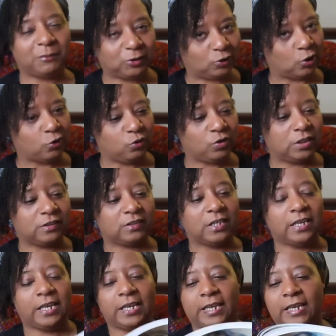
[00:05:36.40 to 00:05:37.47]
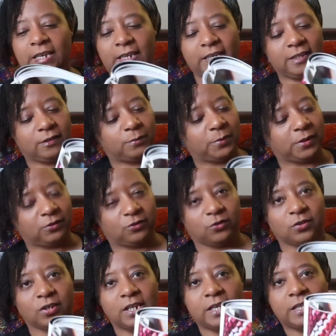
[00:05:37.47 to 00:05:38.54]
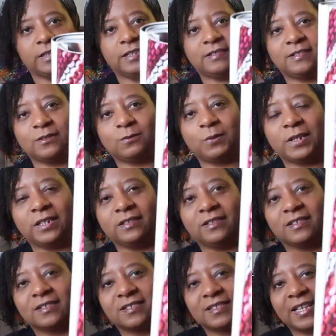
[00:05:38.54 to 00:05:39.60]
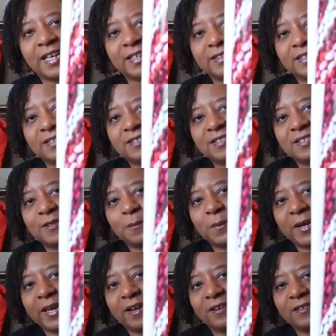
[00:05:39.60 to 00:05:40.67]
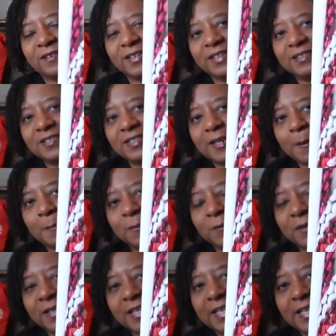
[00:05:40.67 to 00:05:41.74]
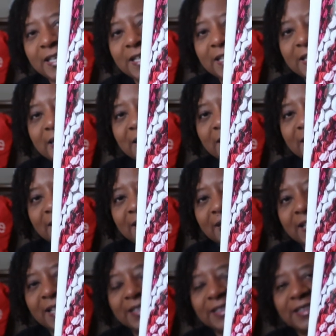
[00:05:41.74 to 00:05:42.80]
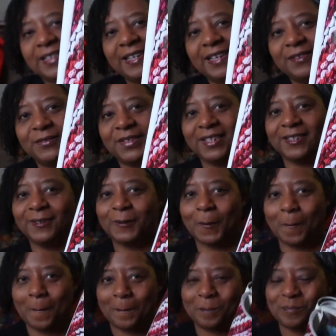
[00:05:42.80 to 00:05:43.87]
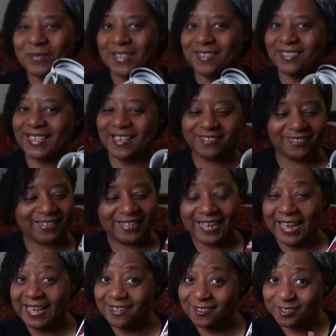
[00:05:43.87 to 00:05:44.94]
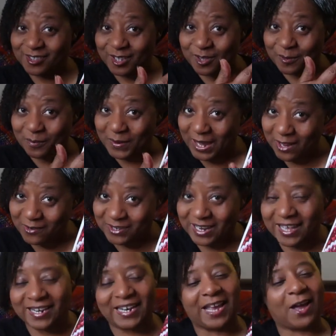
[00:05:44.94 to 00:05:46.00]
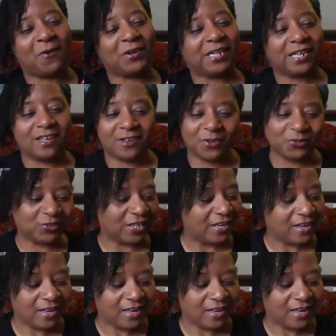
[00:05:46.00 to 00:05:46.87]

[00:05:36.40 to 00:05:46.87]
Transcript: I'm going to show you this in picture. This is what it looks like. This is the pattern. Isn't that pretty? I love it. That's the cadence of the pattern, kind of how it goes,